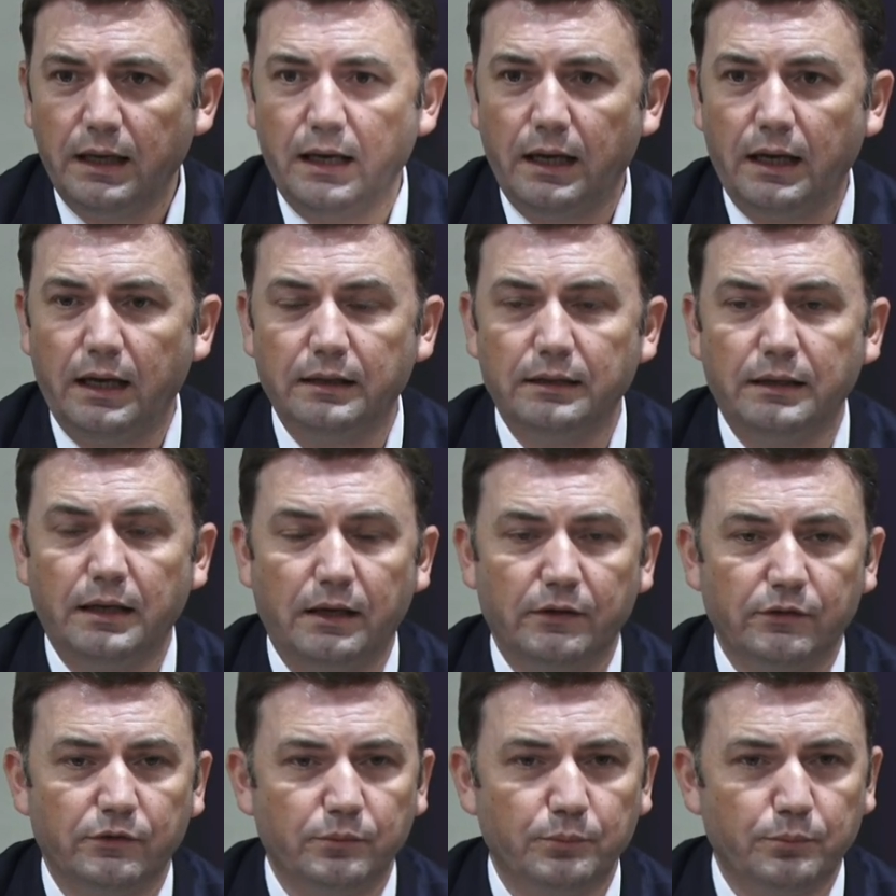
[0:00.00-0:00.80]
and
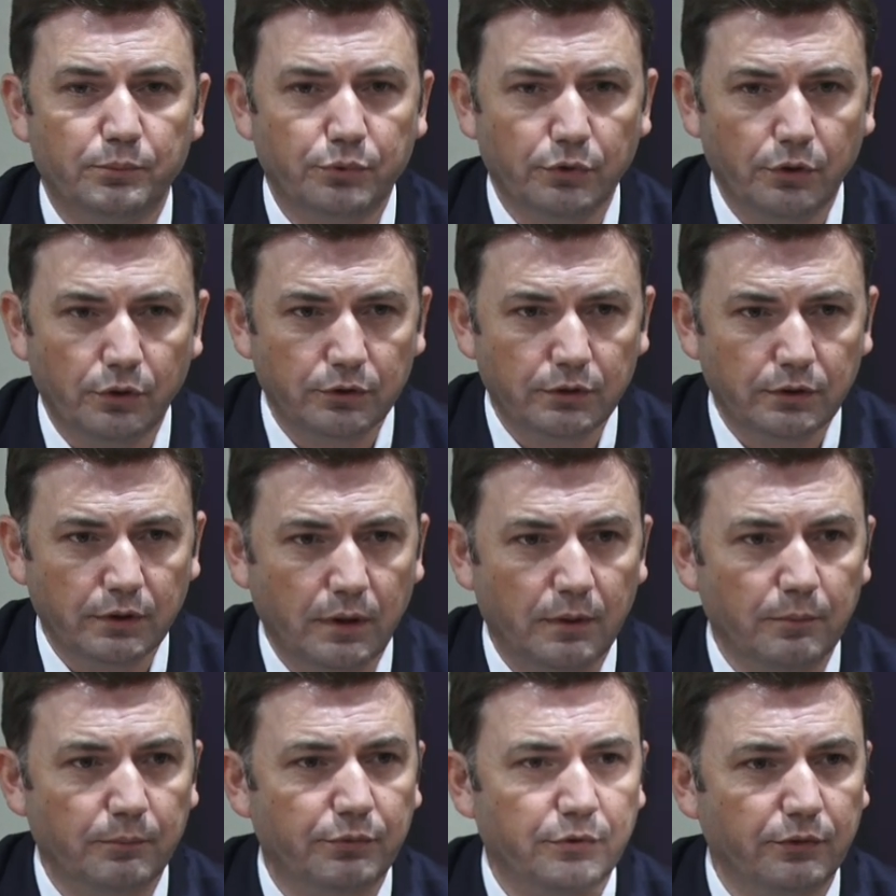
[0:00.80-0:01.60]
has brought
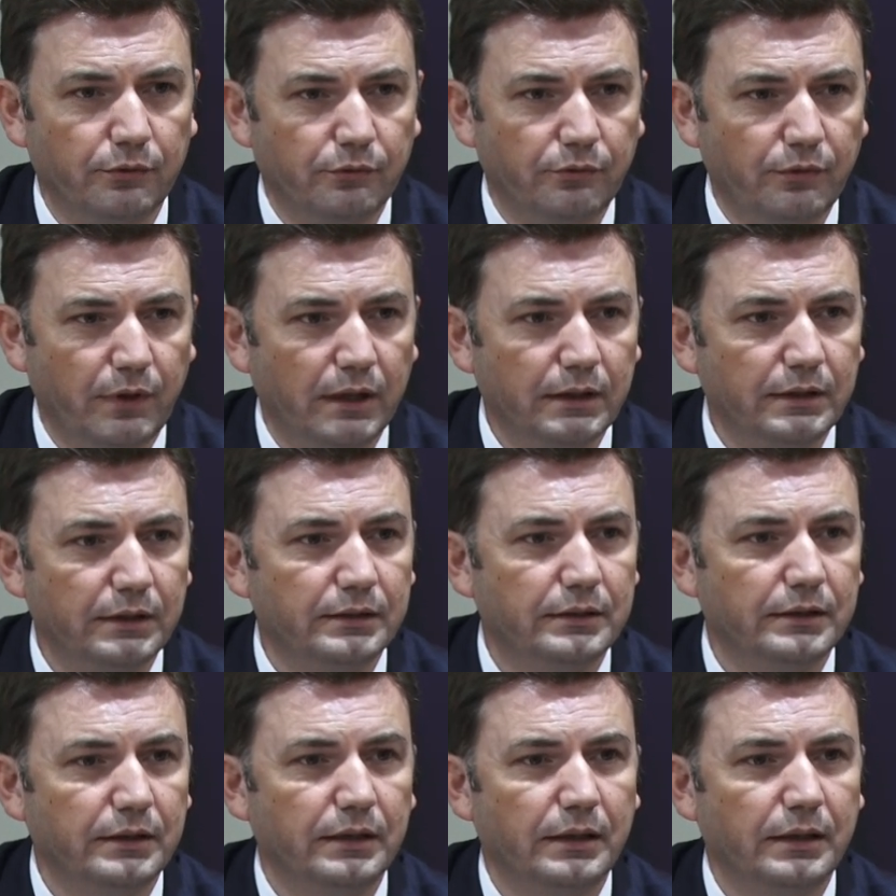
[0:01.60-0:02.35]
and provided